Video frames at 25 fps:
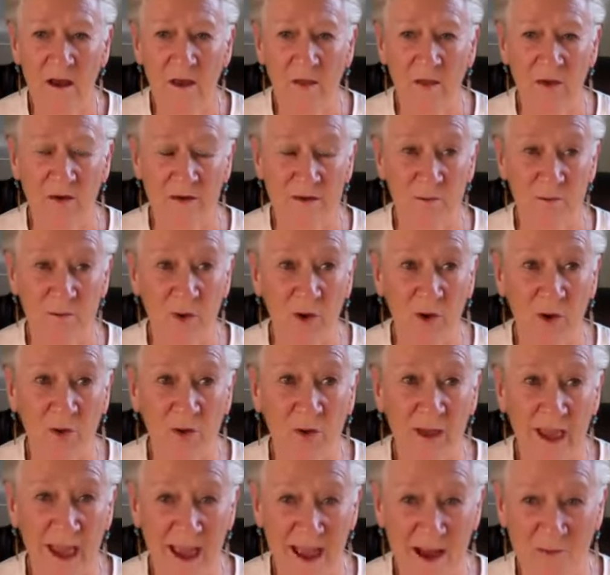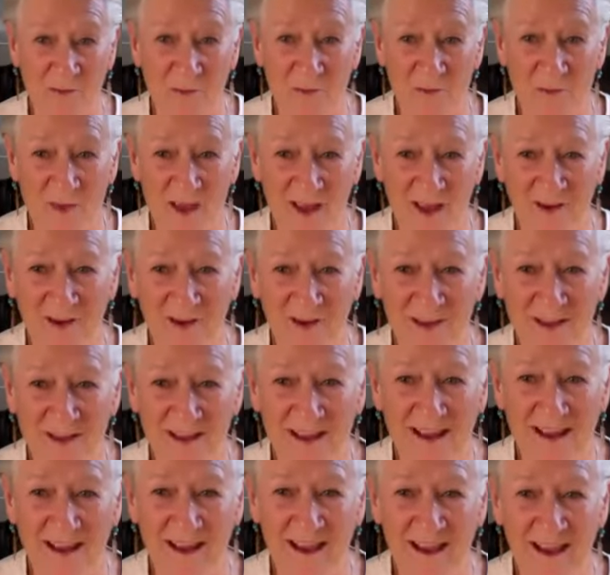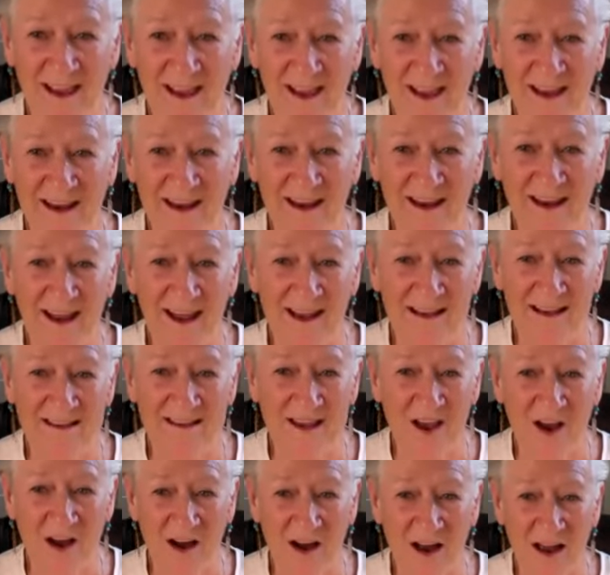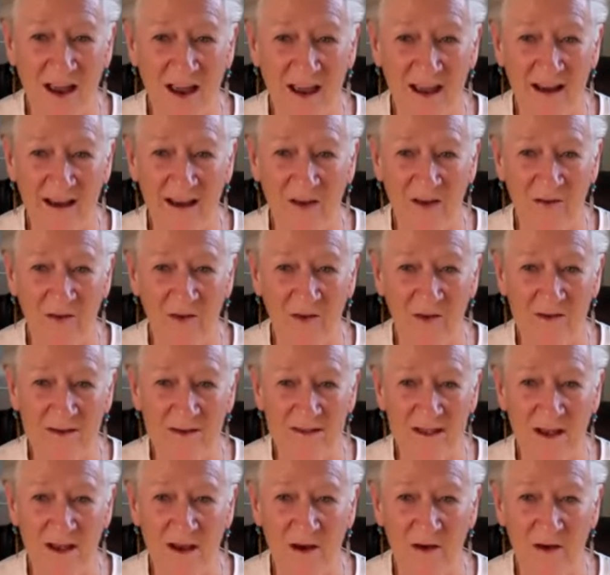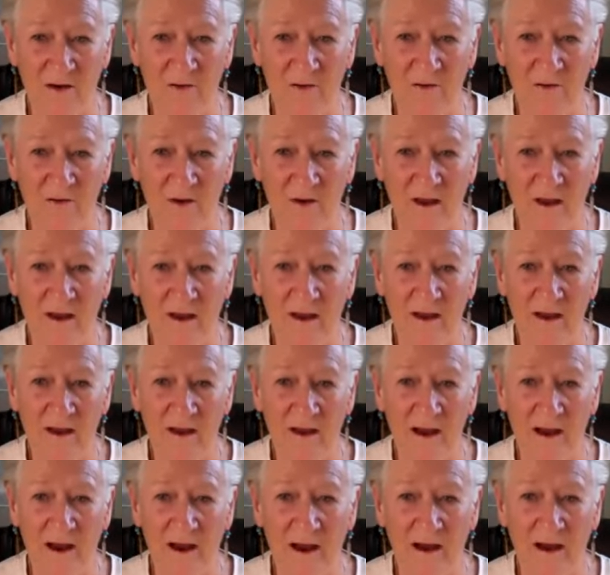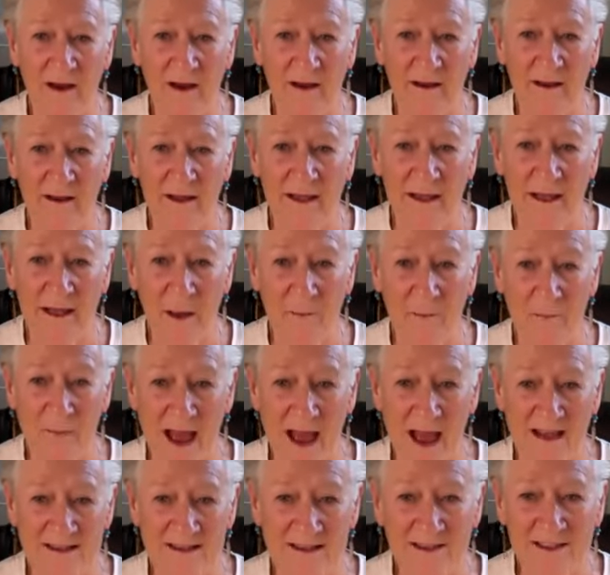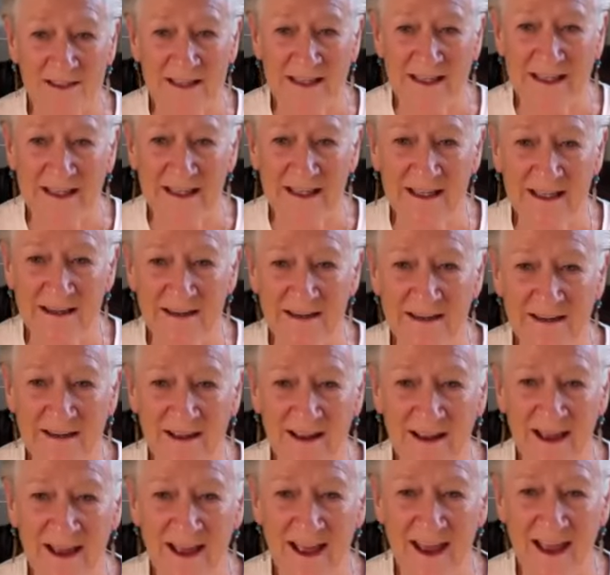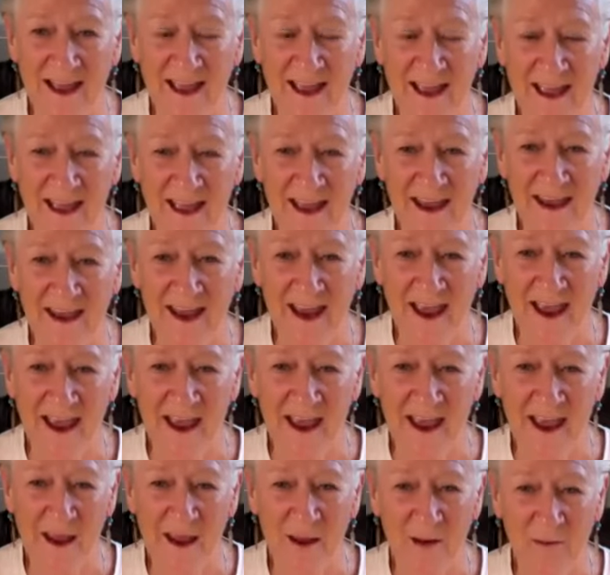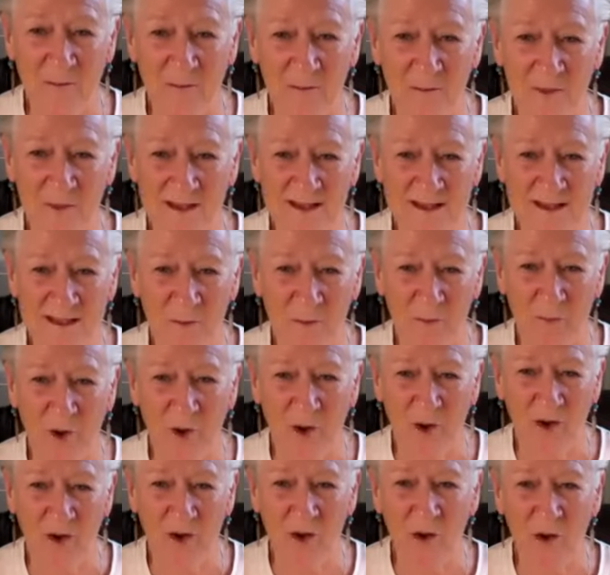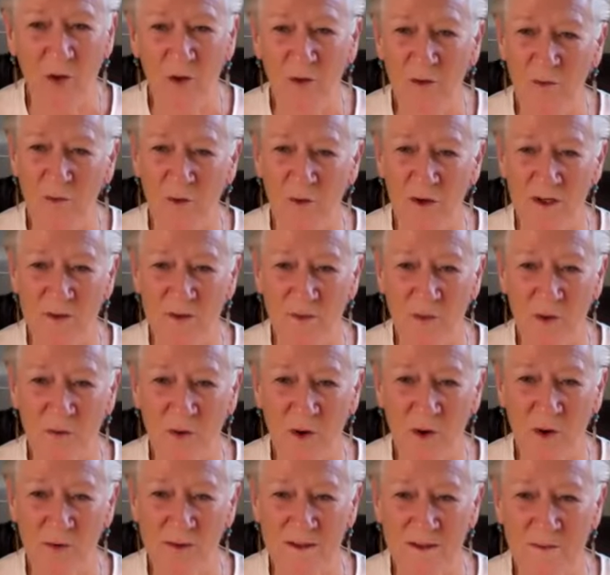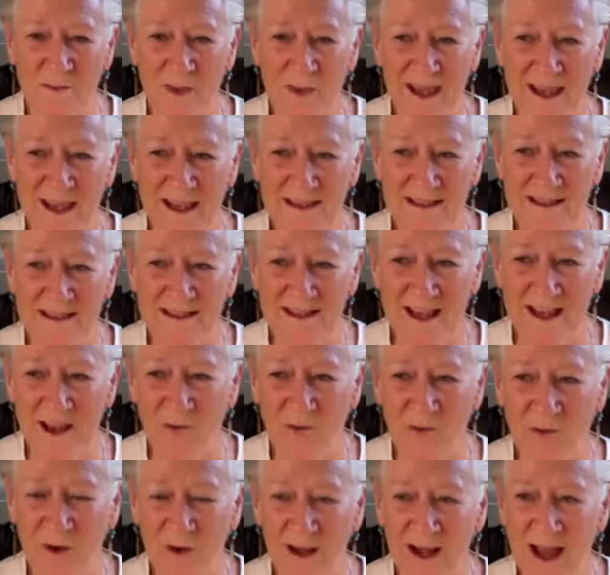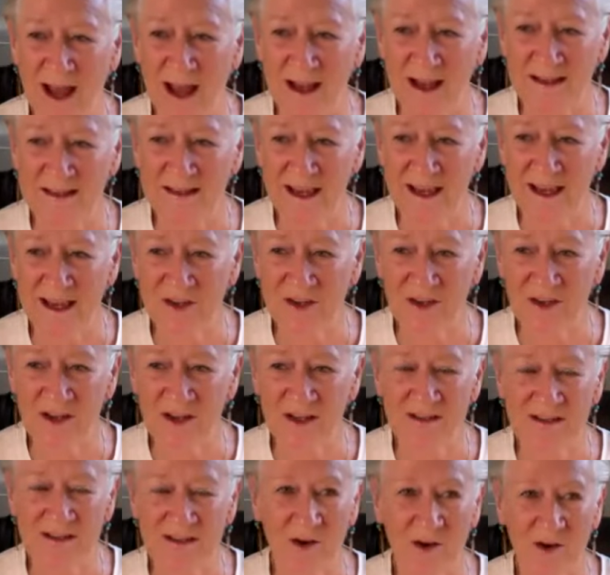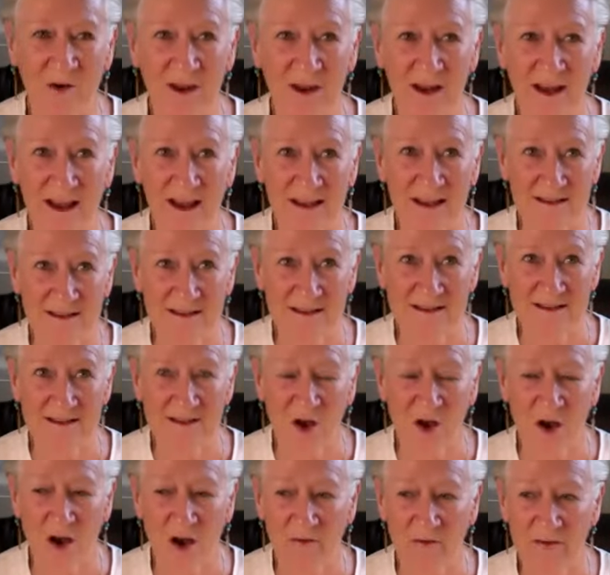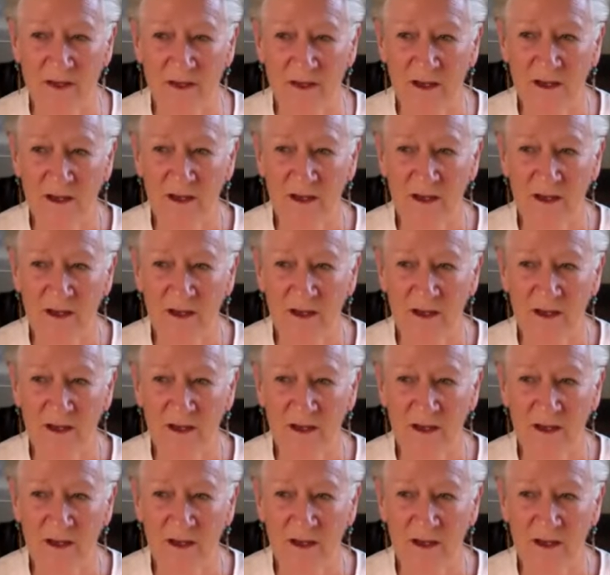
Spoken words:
There's blue chamomile, and it has high levels of chamazoline and a bisabolol, which promotes peace and relaxation. So it has a soft,